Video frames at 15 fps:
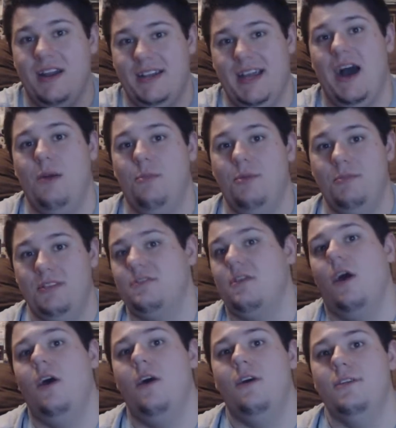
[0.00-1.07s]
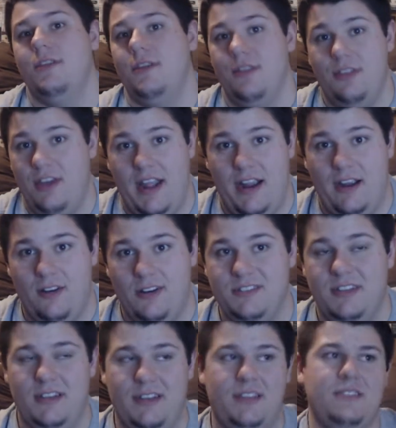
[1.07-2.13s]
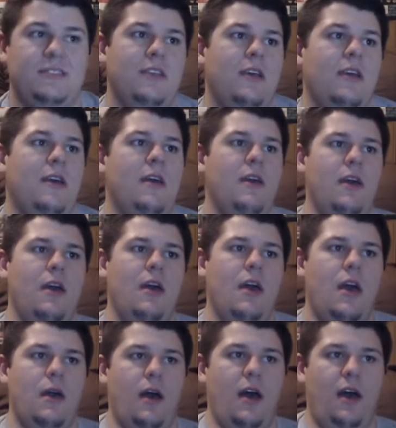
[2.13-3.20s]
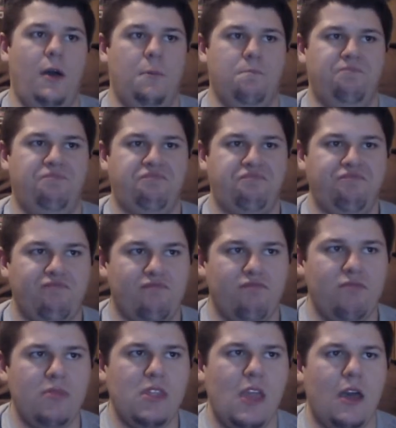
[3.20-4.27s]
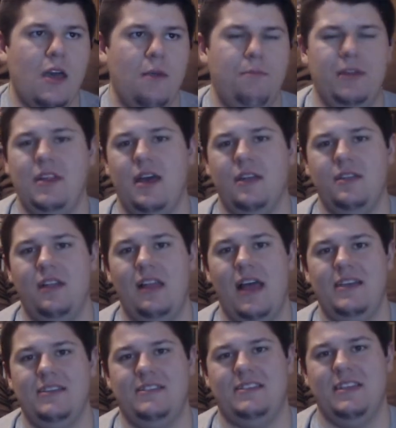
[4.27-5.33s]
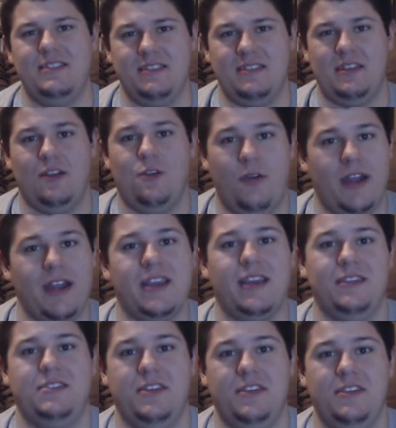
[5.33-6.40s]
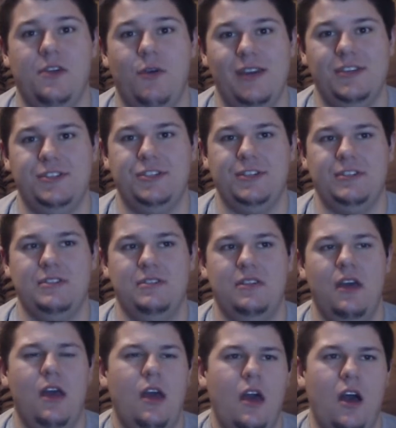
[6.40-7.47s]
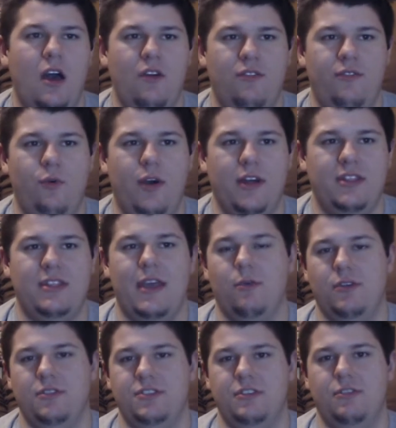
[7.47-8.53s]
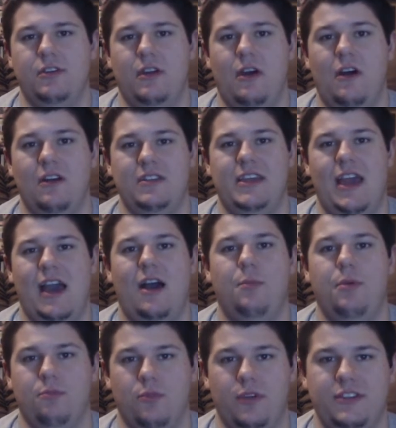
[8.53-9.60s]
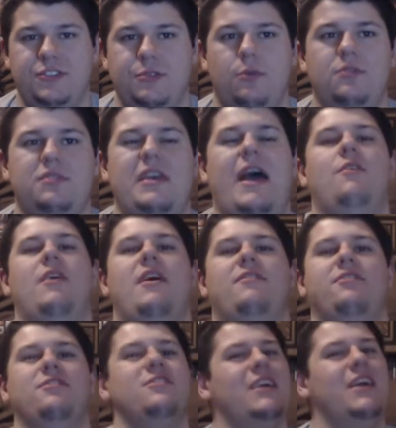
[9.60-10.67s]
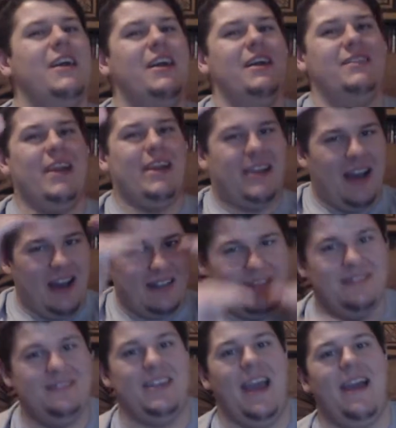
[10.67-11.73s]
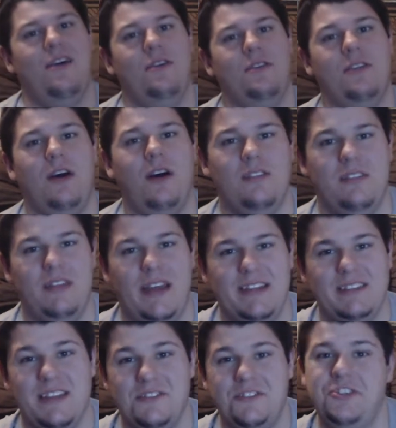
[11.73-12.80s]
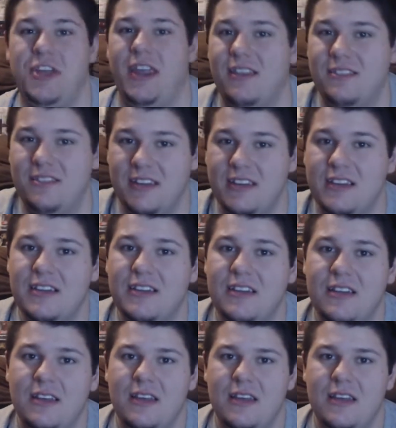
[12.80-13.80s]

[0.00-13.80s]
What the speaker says: the album is called The Heretics. But nonetheless, this is a great continuation of what they were doing on the album Rituals. However, they cut down on like the chanting